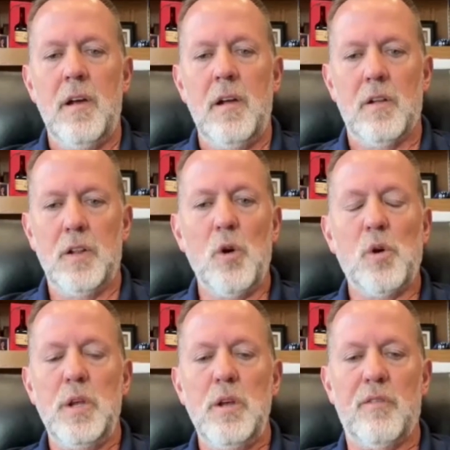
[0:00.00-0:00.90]

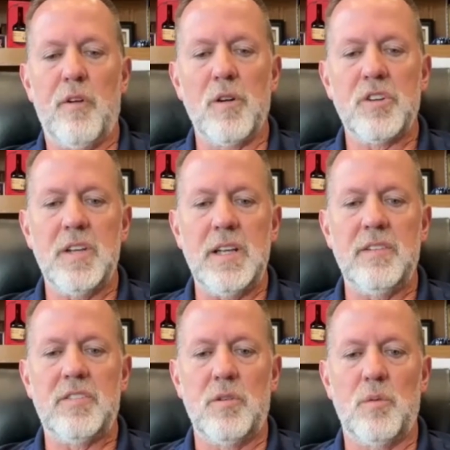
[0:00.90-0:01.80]
local
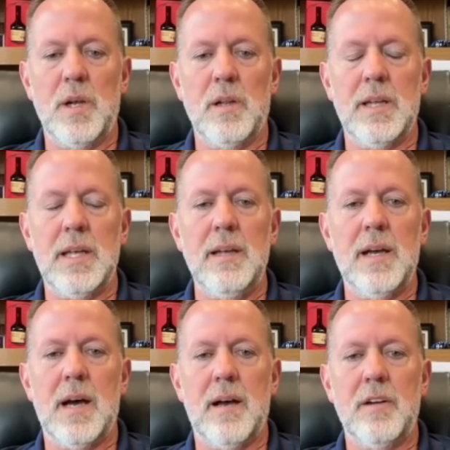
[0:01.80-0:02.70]
universities to really
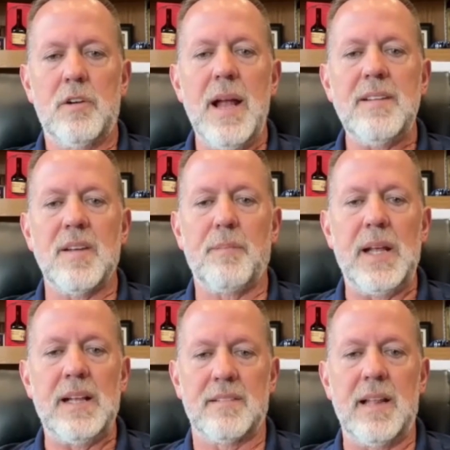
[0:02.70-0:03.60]
create something that's